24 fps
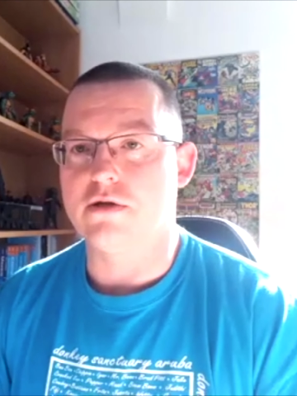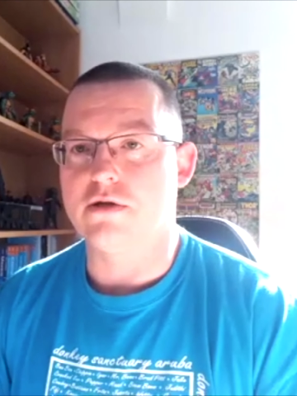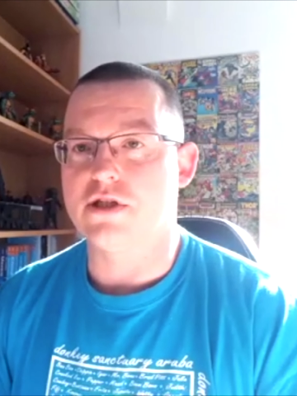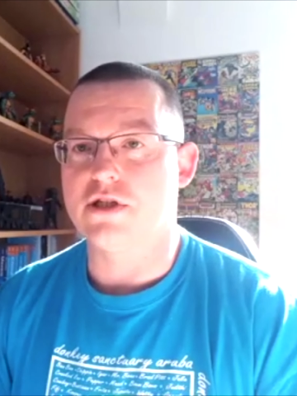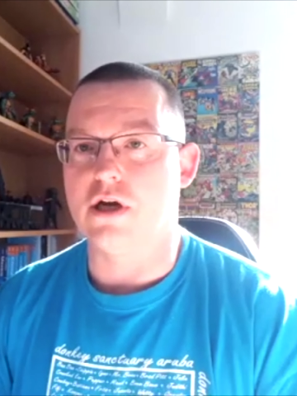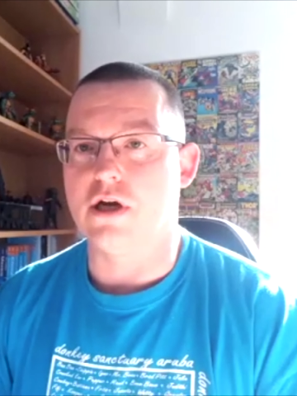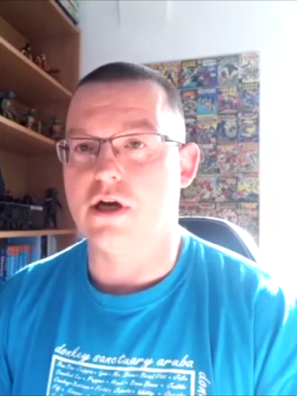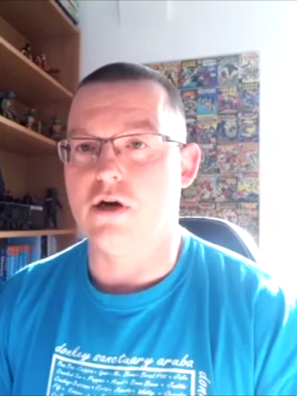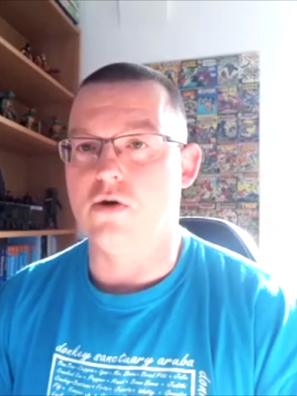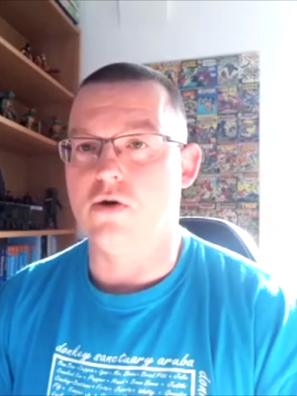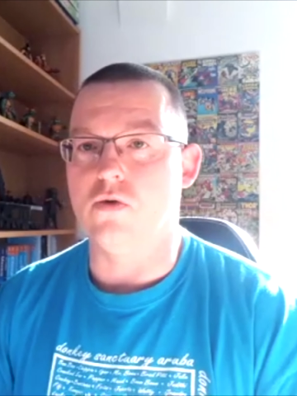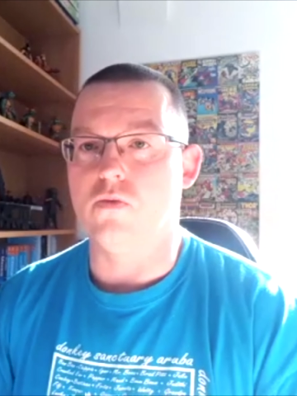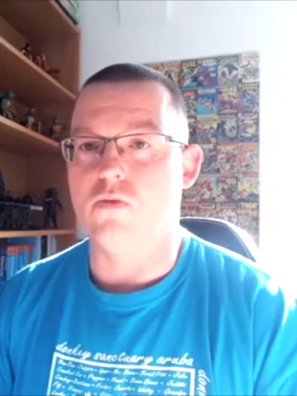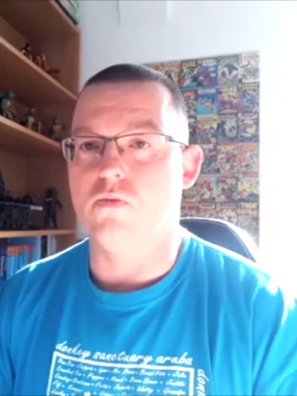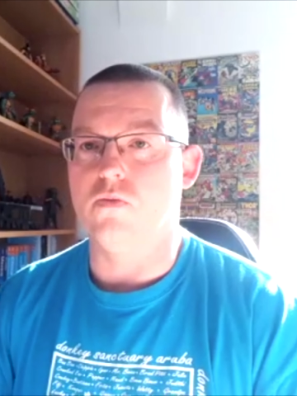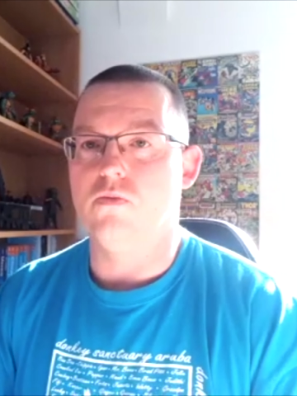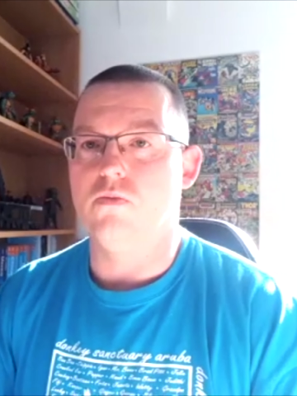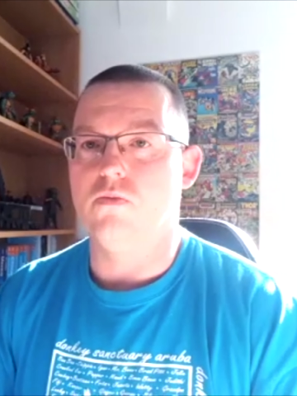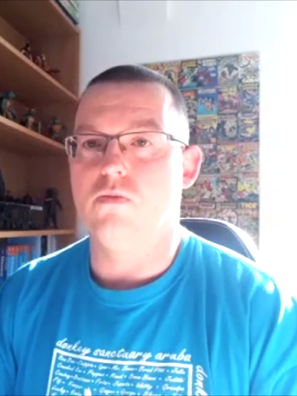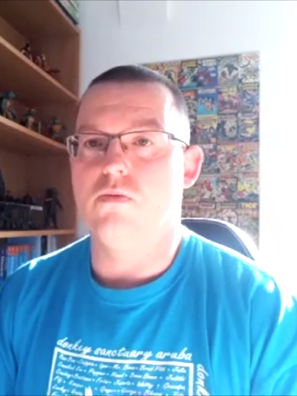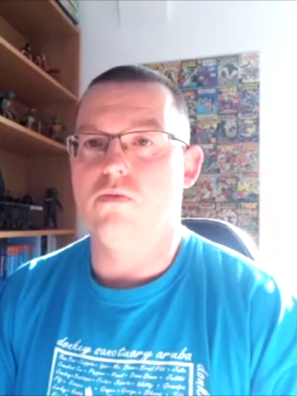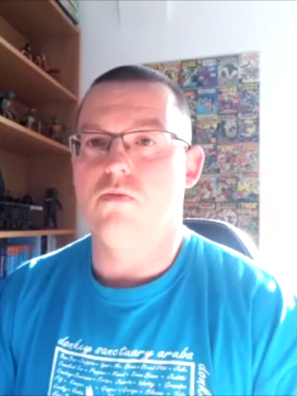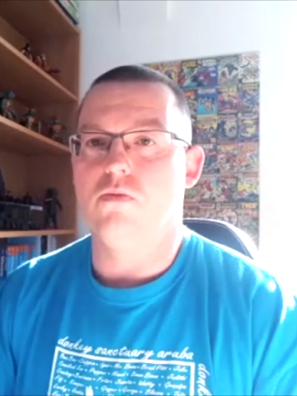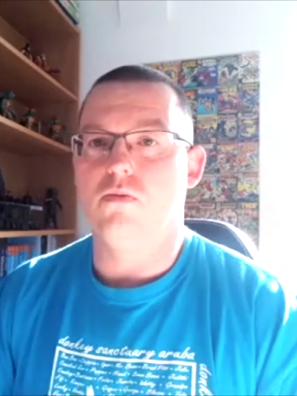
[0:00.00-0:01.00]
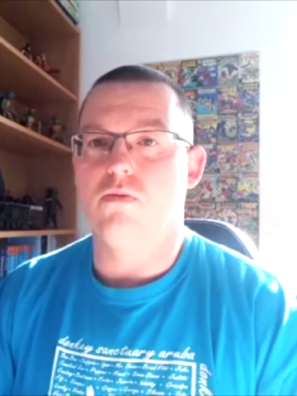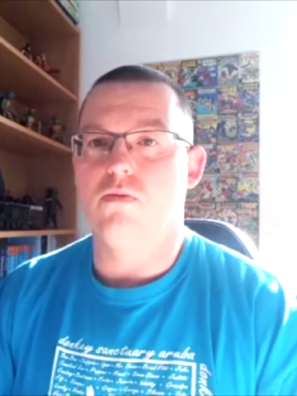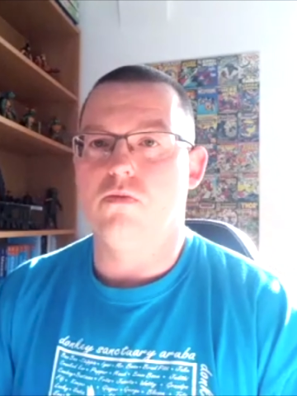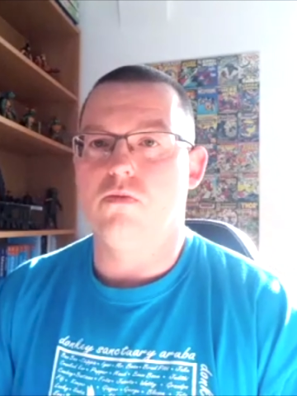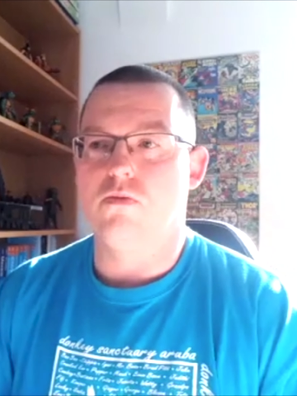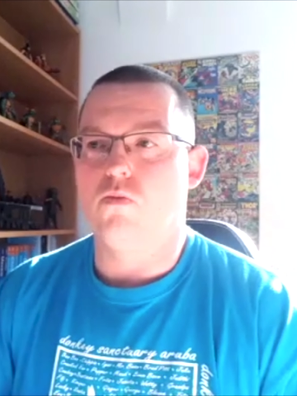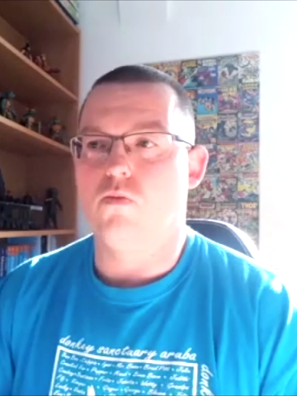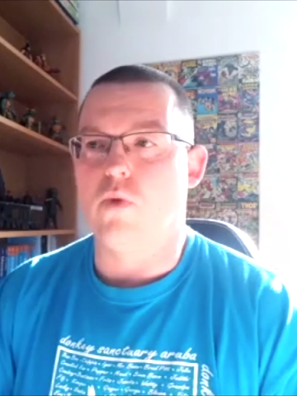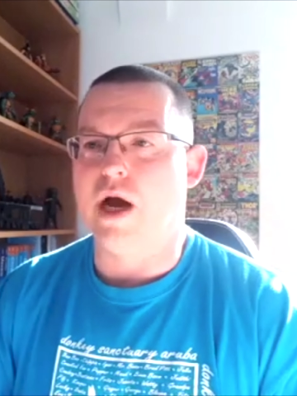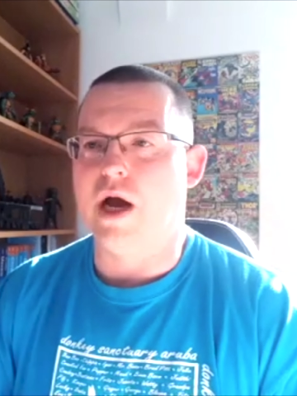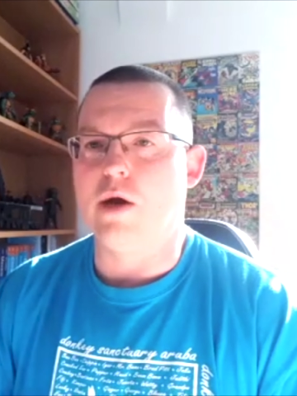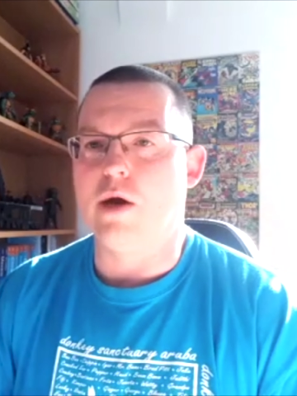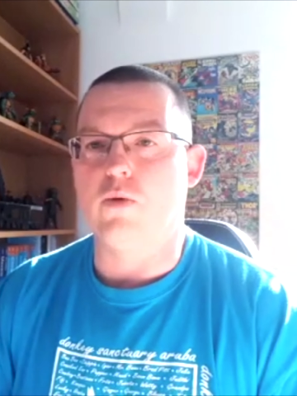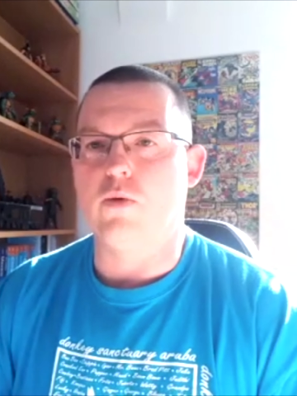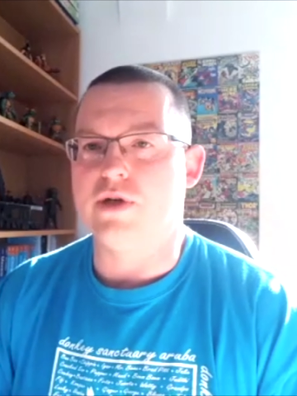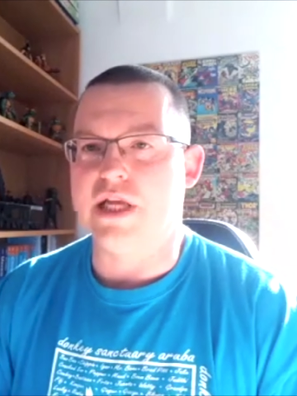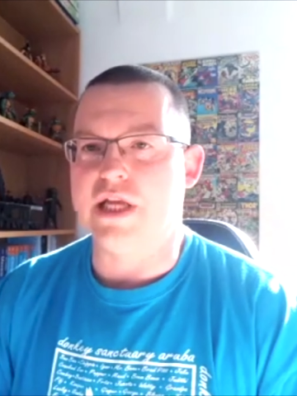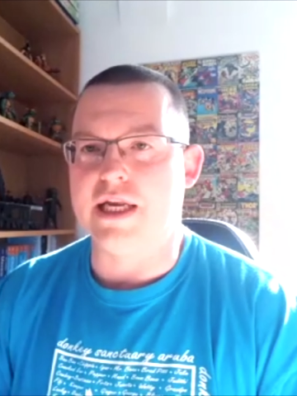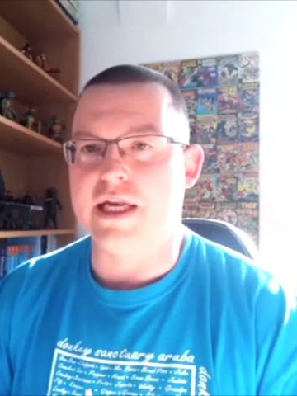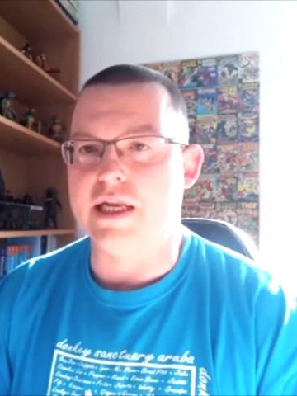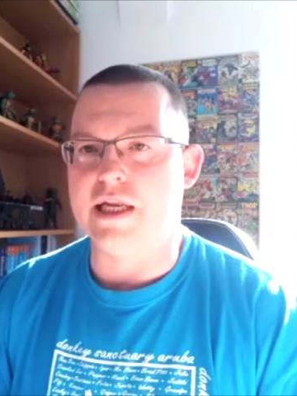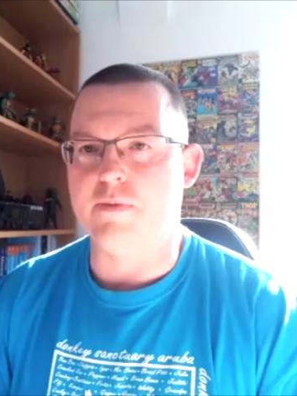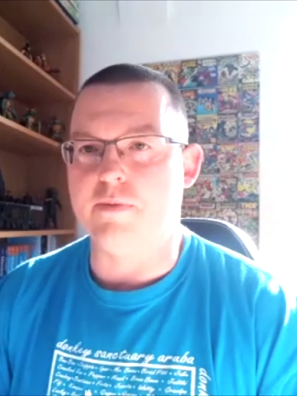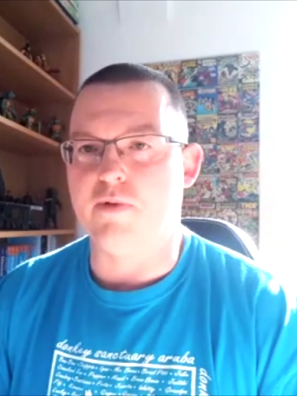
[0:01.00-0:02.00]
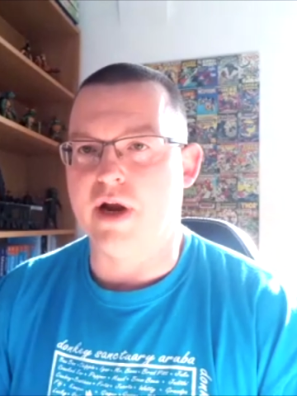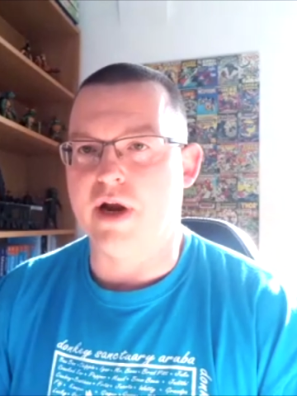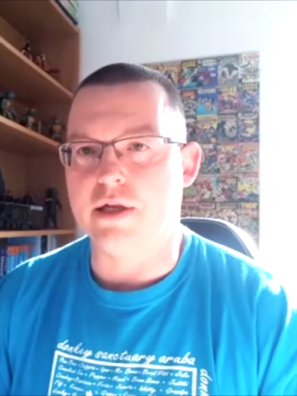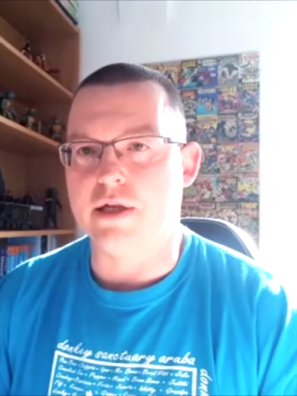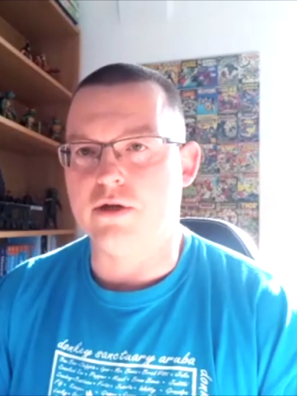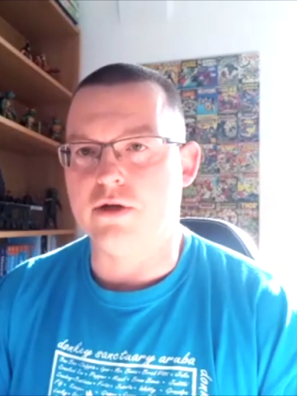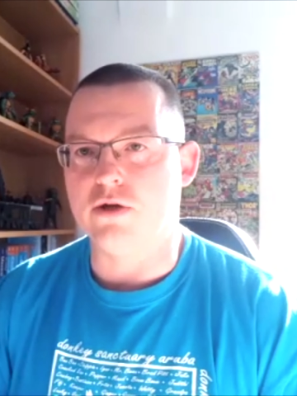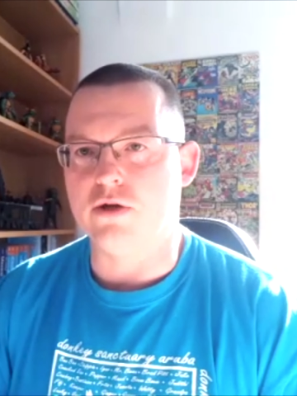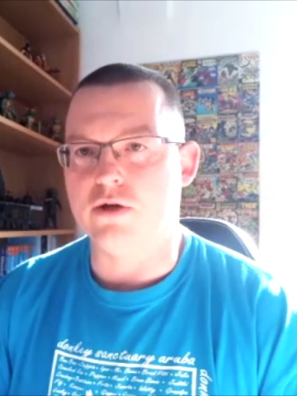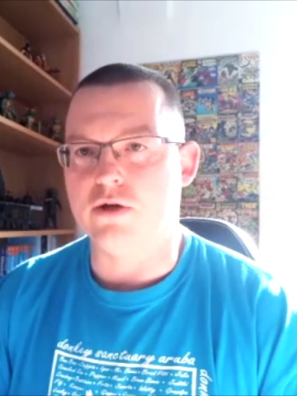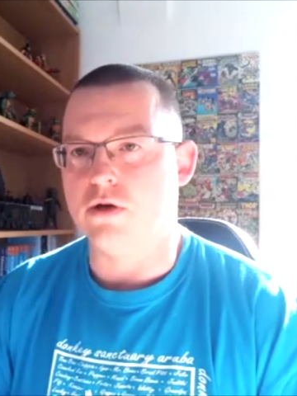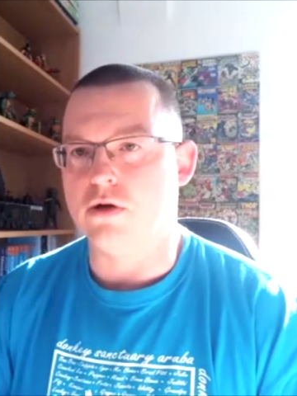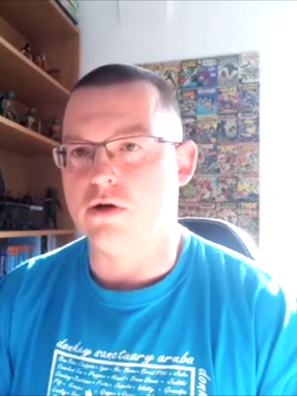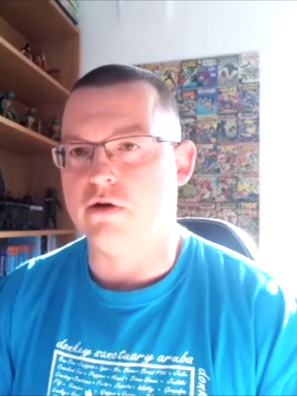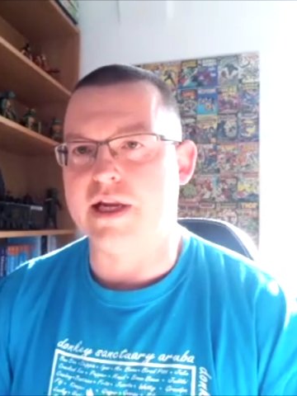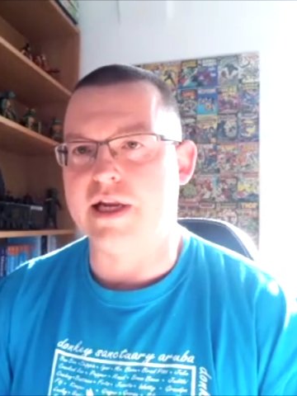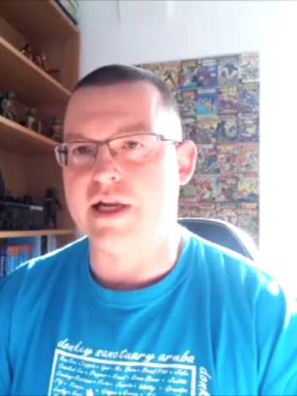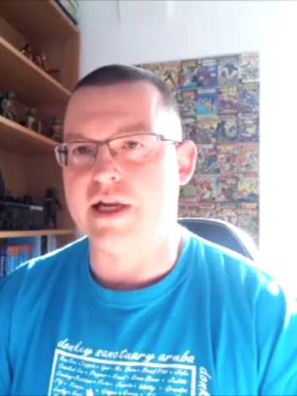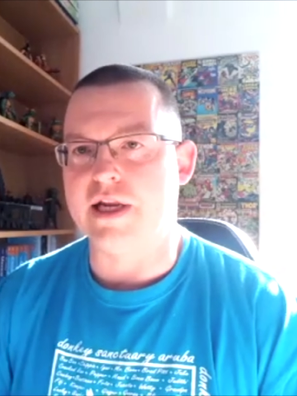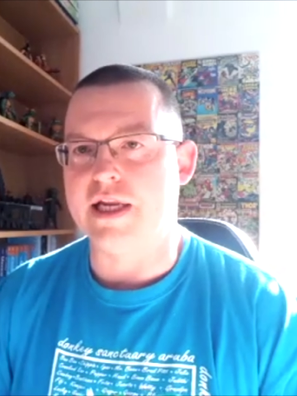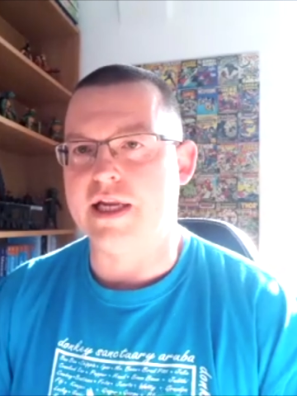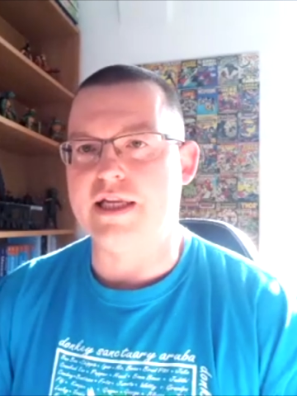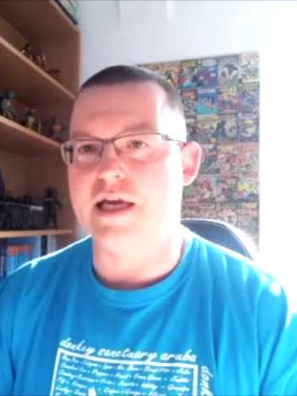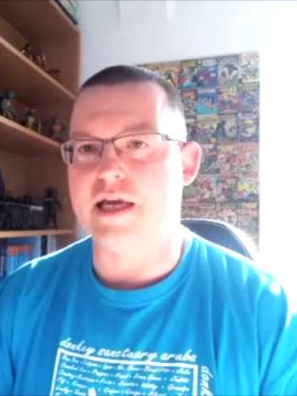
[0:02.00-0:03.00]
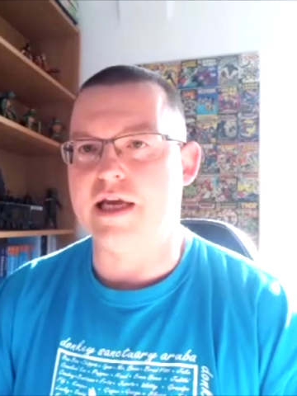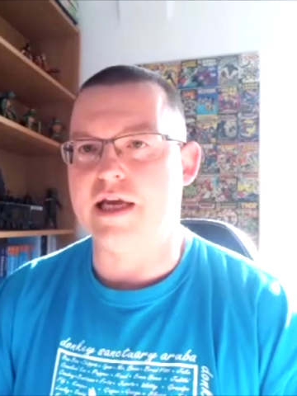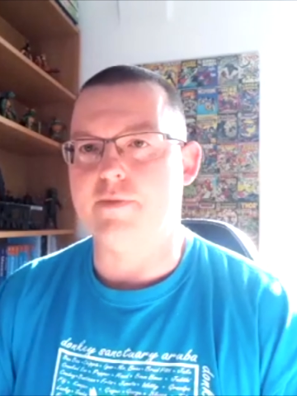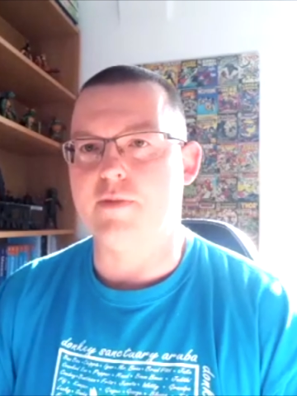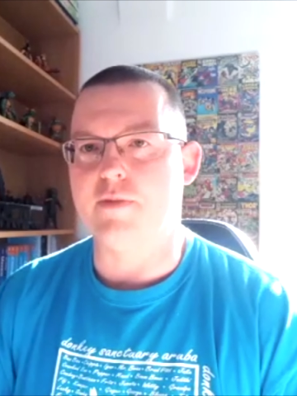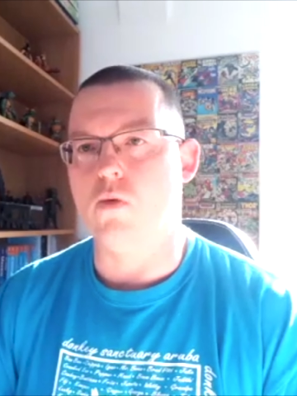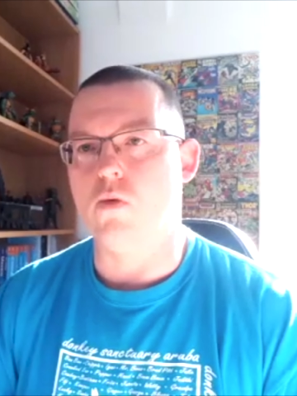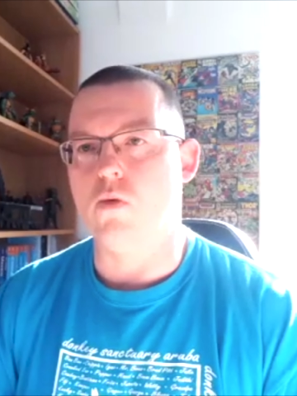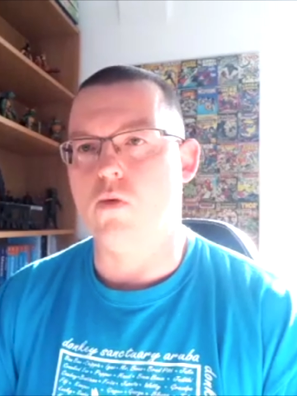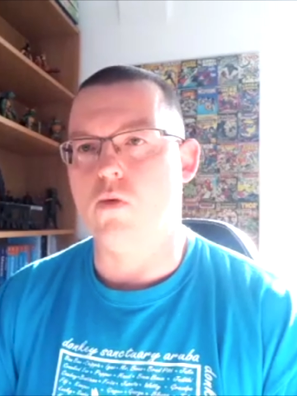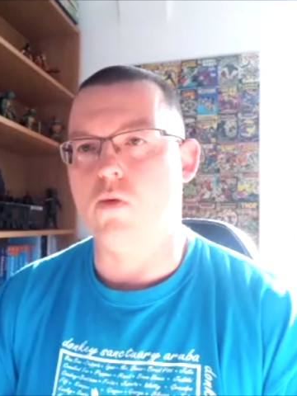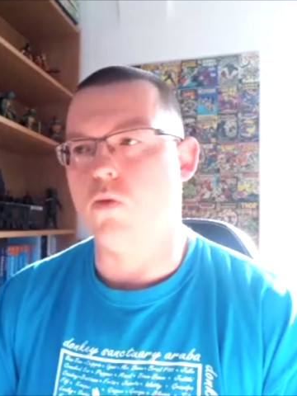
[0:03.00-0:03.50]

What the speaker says: So why would any brand or any DMO